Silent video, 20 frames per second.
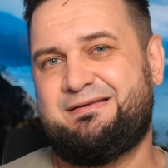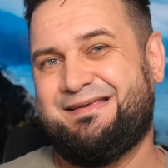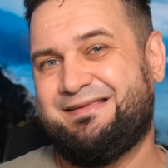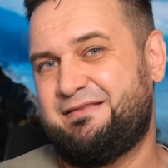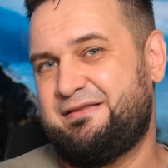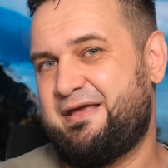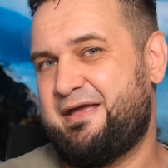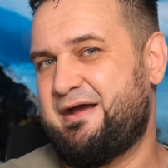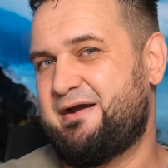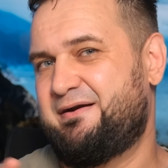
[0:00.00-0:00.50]

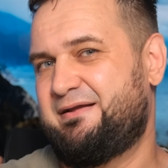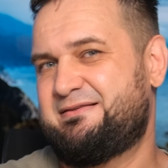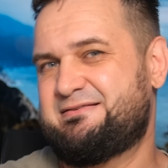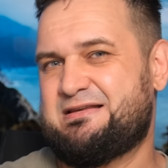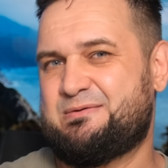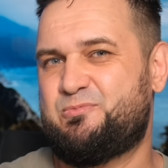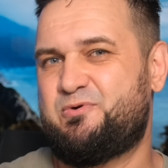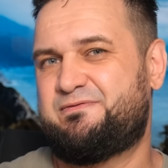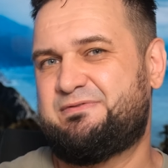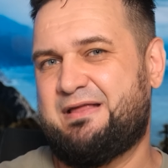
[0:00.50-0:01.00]
inherit
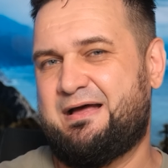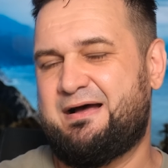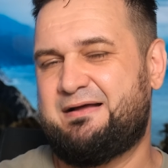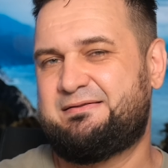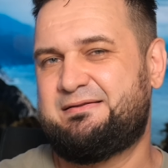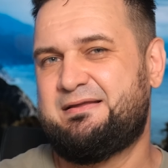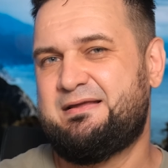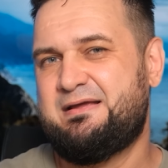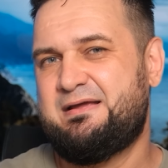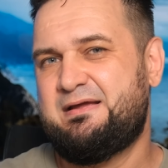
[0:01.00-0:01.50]
some of
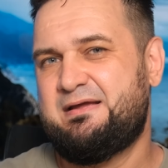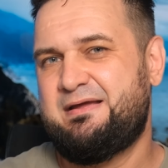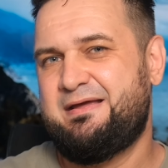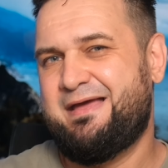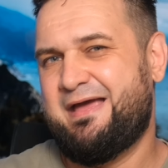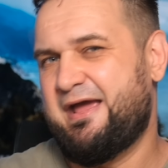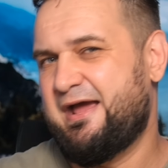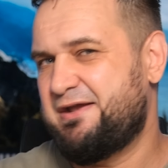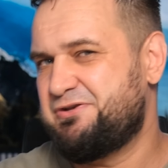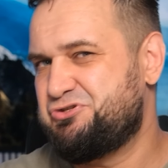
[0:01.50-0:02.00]
that
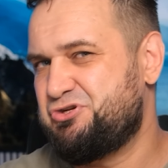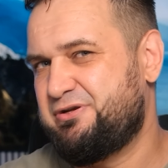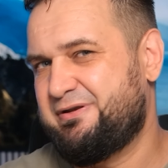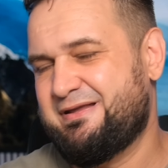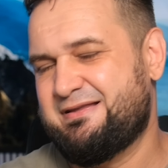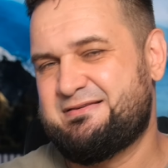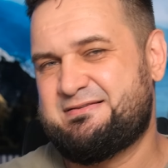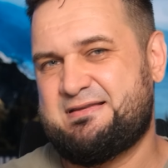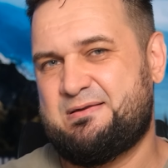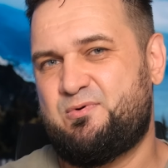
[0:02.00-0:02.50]

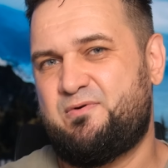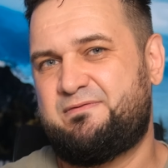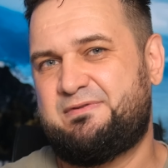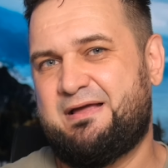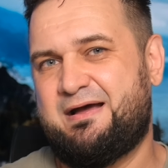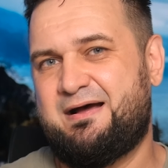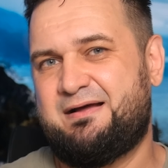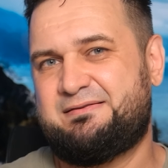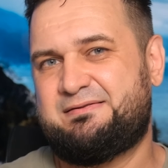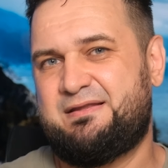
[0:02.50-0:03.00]
edginess, some of
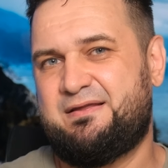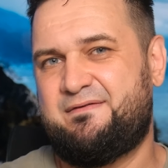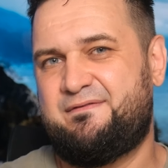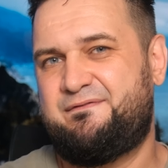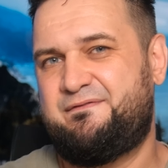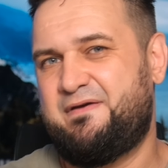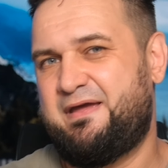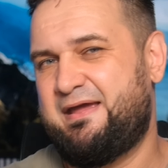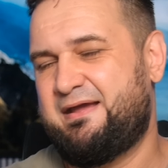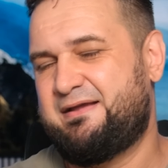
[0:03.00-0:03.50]
that
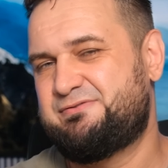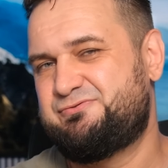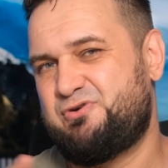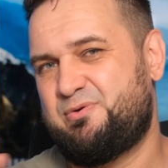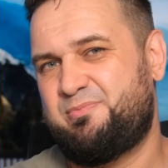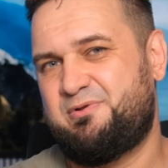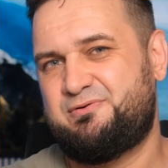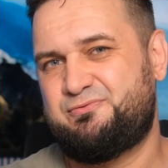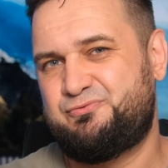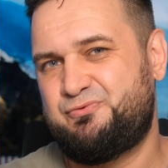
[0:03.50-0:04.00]
fake
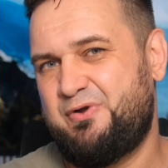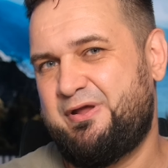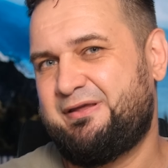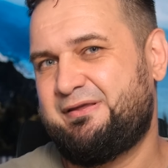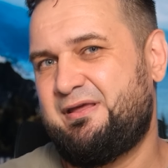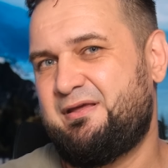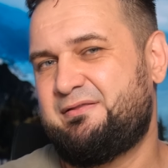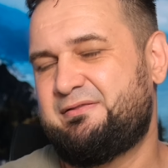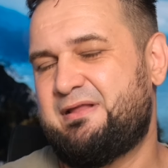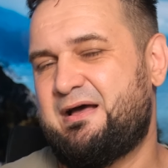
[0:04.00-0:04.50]
treble
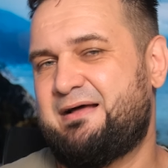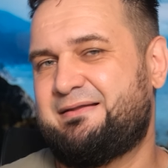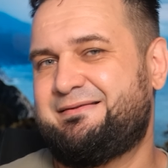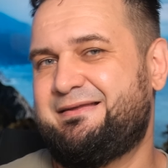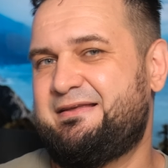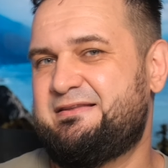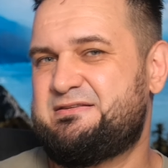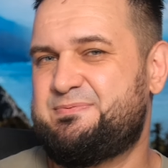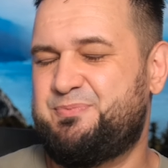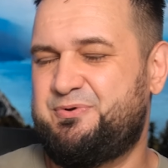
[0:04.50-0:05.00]
ringing that
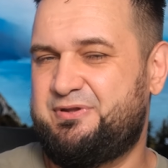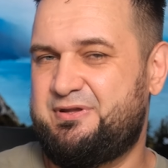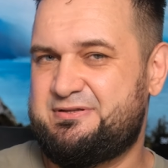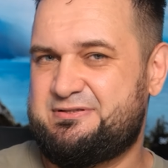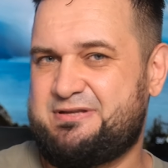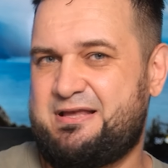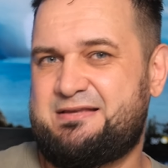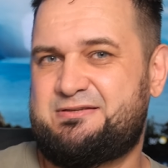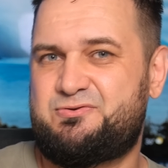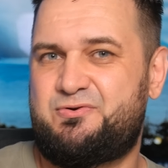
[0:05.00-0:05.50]
its
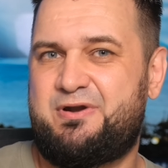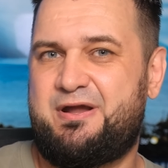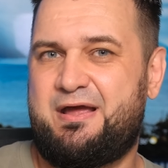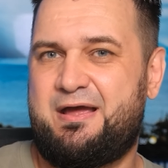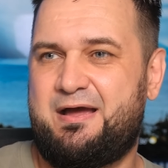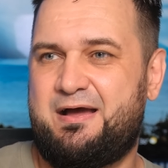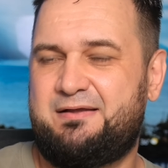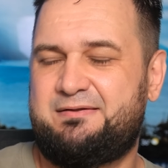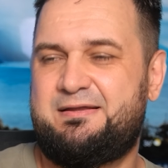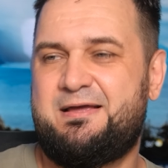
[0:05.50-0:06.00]
predecessor
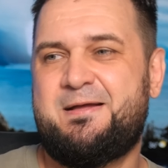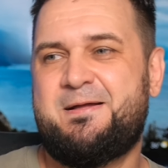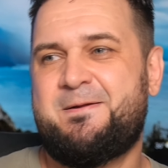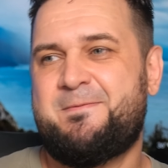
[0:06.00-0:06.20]
had.